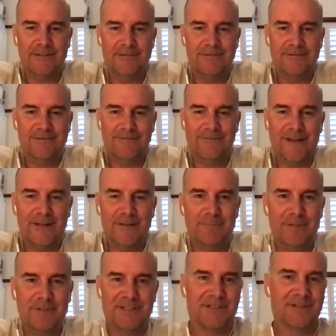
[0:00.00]
and
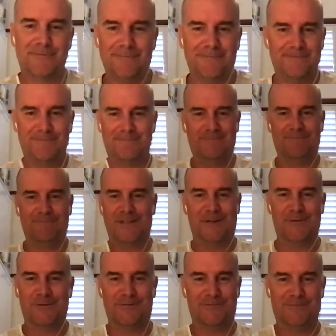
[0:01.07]
found bits of you
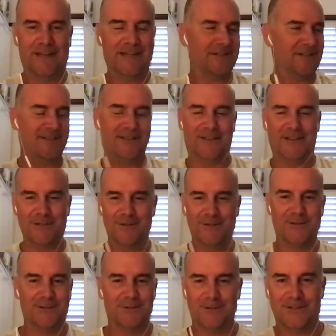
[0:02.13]
know the vectors that they
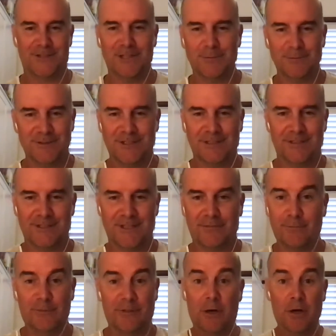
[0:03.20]
used to do the sequencing and
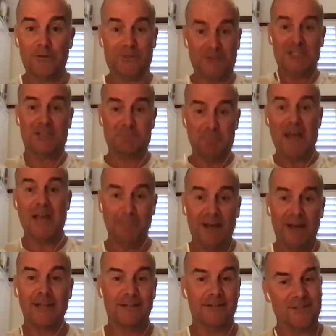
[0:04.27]
stuff, and went, oh, see, it's man
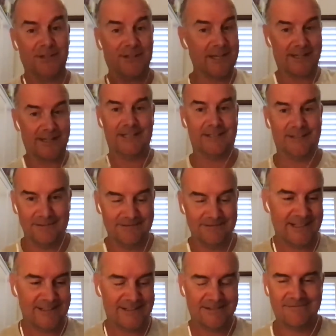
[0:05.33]
made, and so that kicked
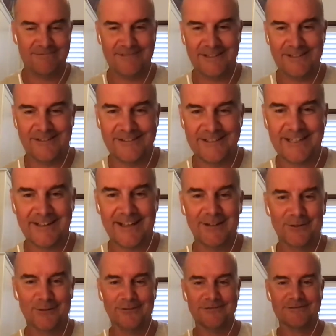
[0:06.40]
that's you know kicked
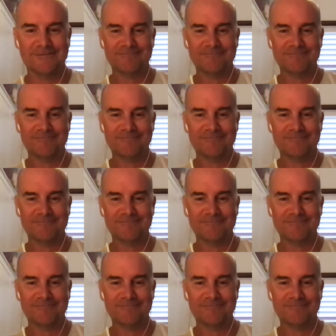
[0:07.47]
that along.